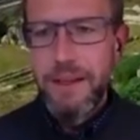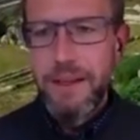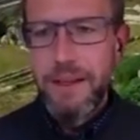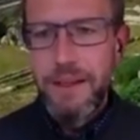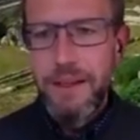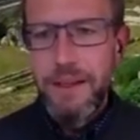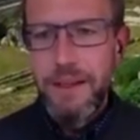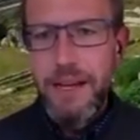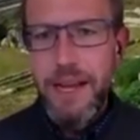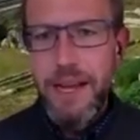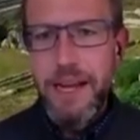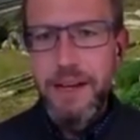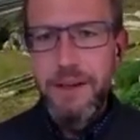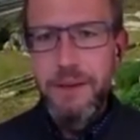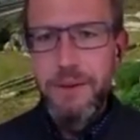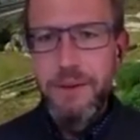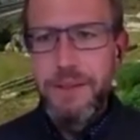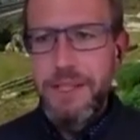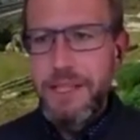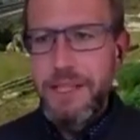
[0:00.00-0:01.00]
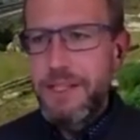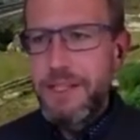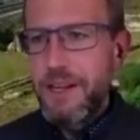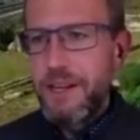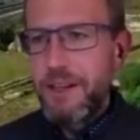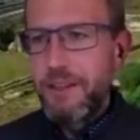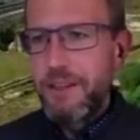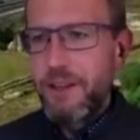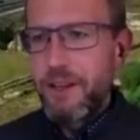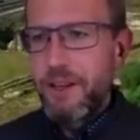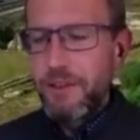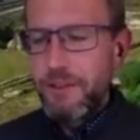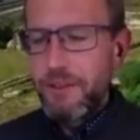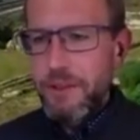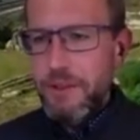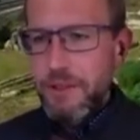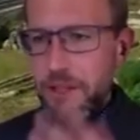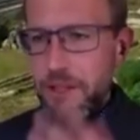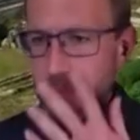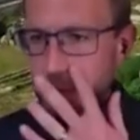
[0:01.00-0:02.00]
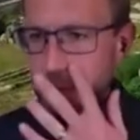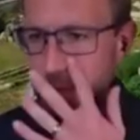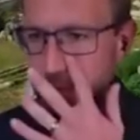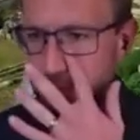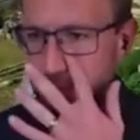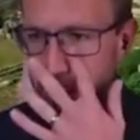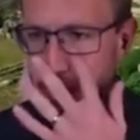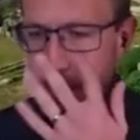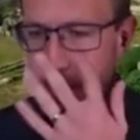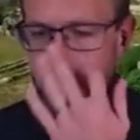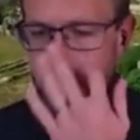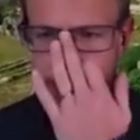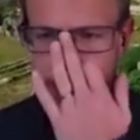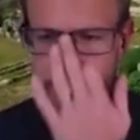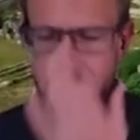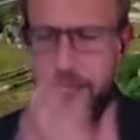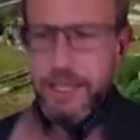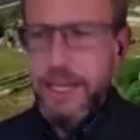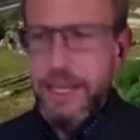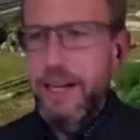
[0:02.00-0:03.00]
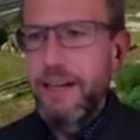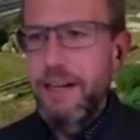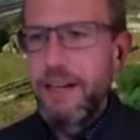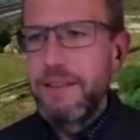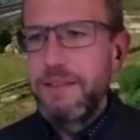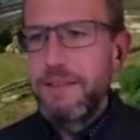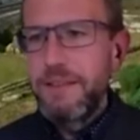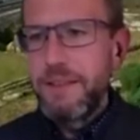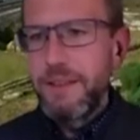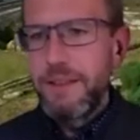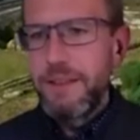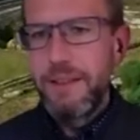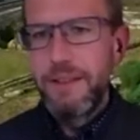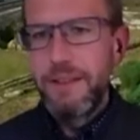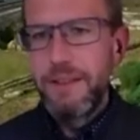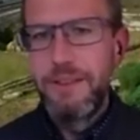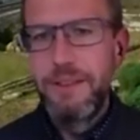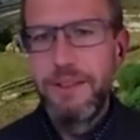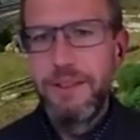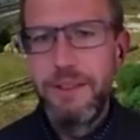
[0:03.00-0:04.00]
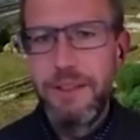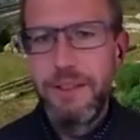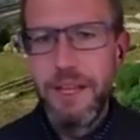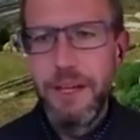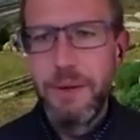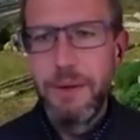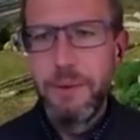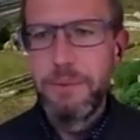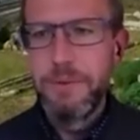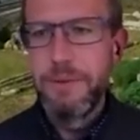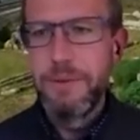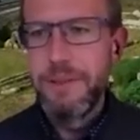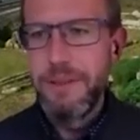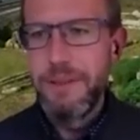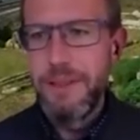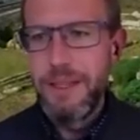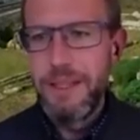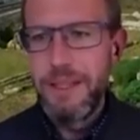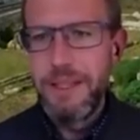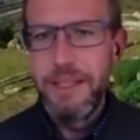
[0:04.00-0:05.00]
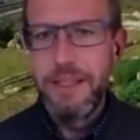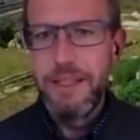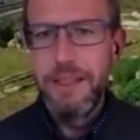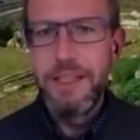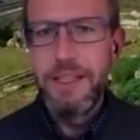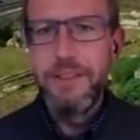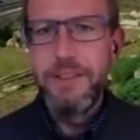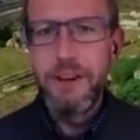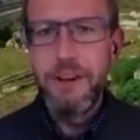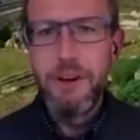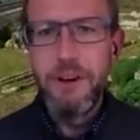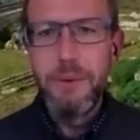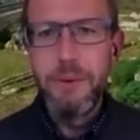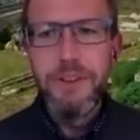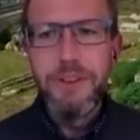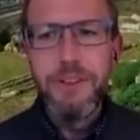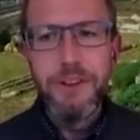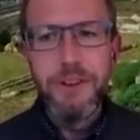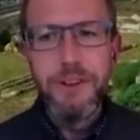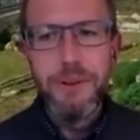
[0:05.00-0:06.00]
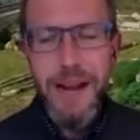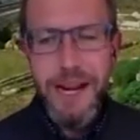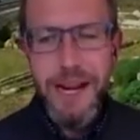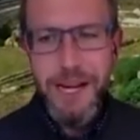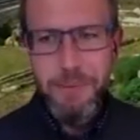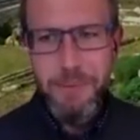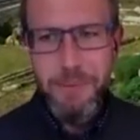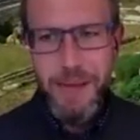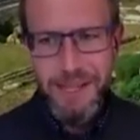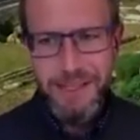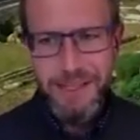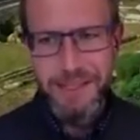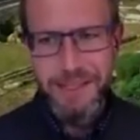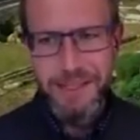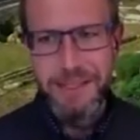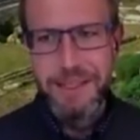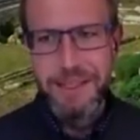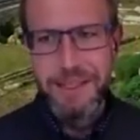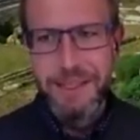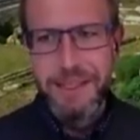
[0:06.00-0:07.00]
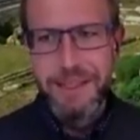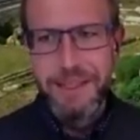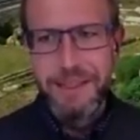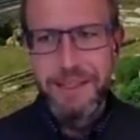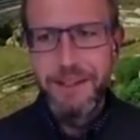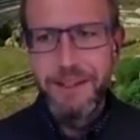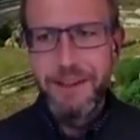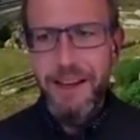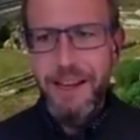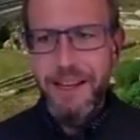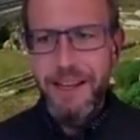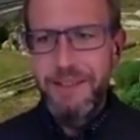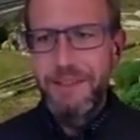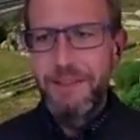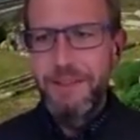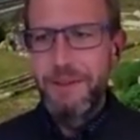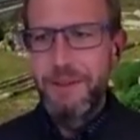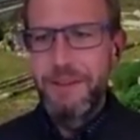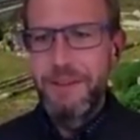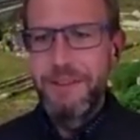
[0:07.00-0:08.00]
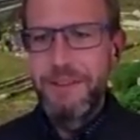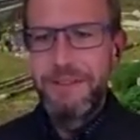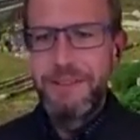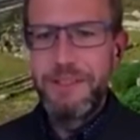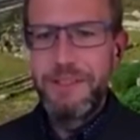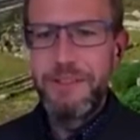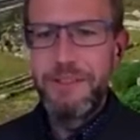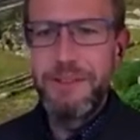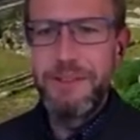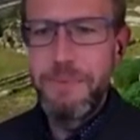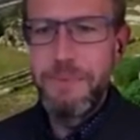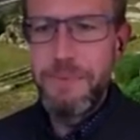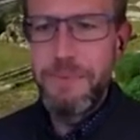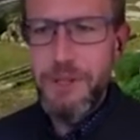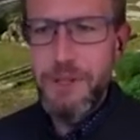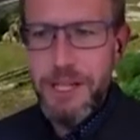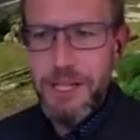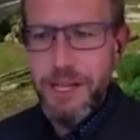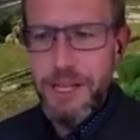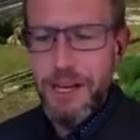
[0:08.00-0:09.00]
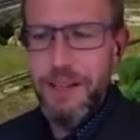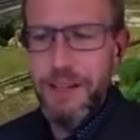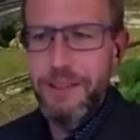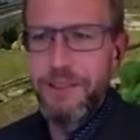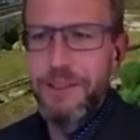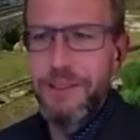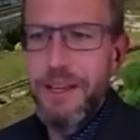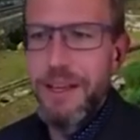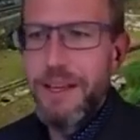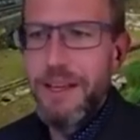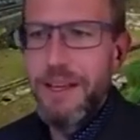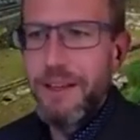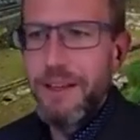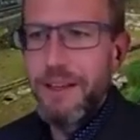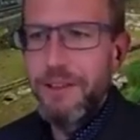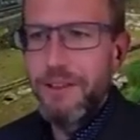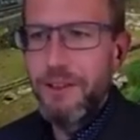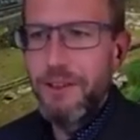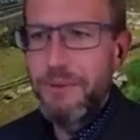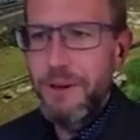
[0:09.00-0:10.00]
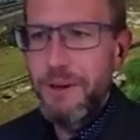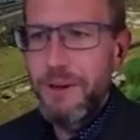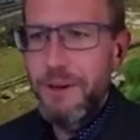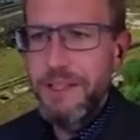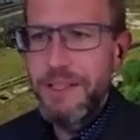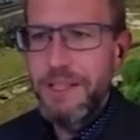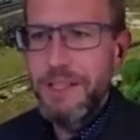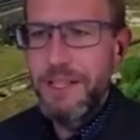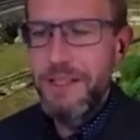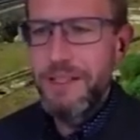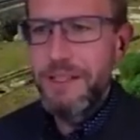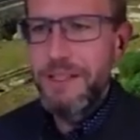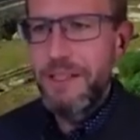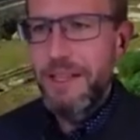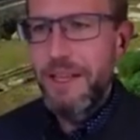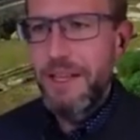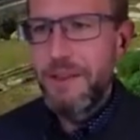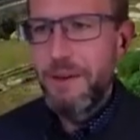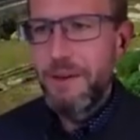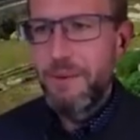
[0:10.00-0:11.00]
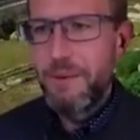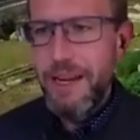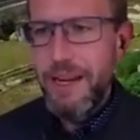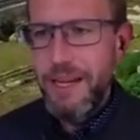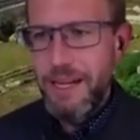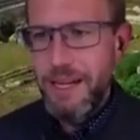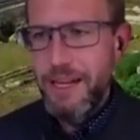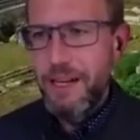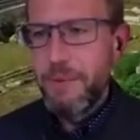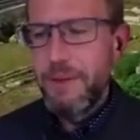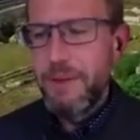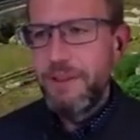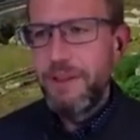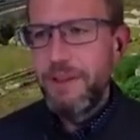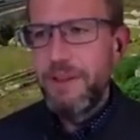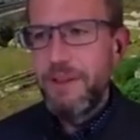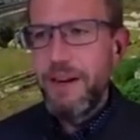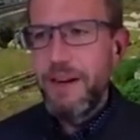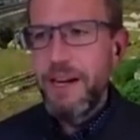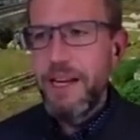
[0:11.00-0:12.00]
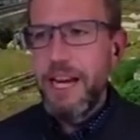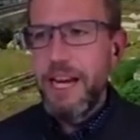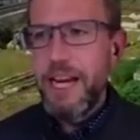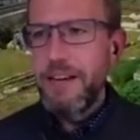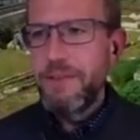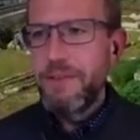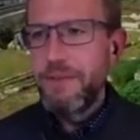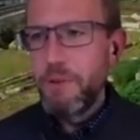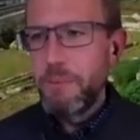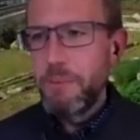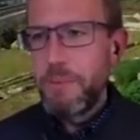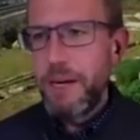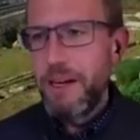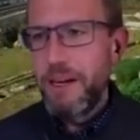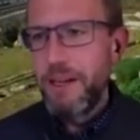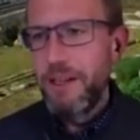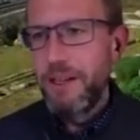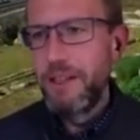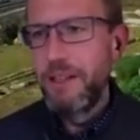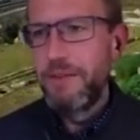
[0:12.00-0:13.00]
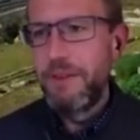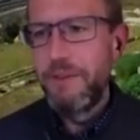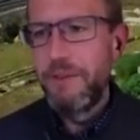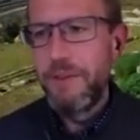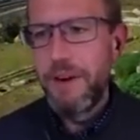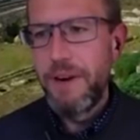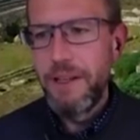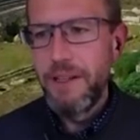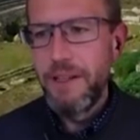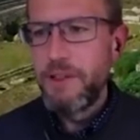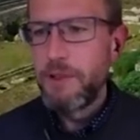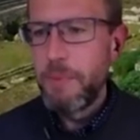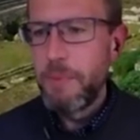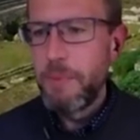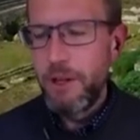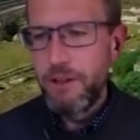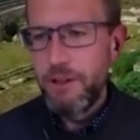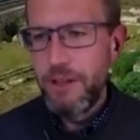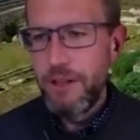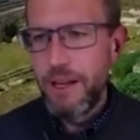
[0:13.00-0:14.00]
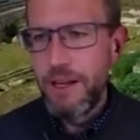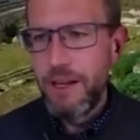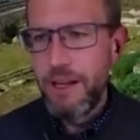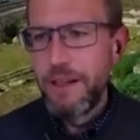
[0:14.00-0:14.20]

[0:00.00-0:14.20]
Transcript: Now, these dogs also could be very well taken care of. This is, you know, the, these are aristocratic pets. They're not sort of just street dogs. So for instance, at the right here, we see a very careful burial of a fairly small dog.